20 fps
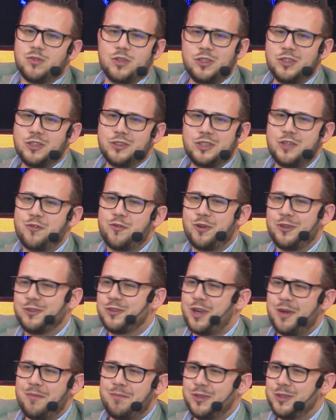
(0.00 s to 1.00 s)
a different
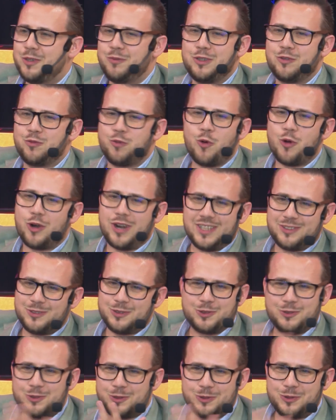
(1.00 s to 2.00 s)
company with 4
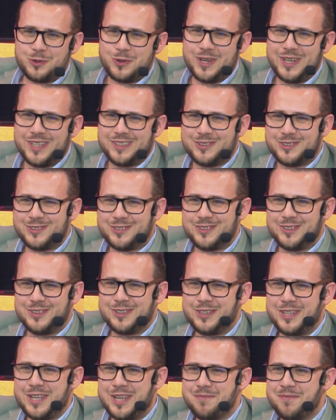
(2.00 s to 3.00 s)
letters or 3 letters in the
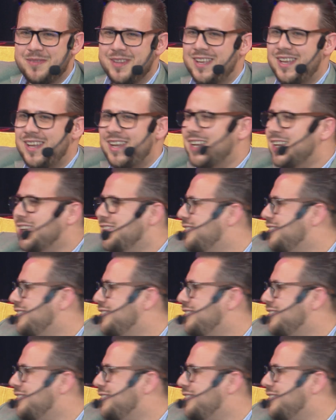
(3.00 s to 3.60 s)
name, it's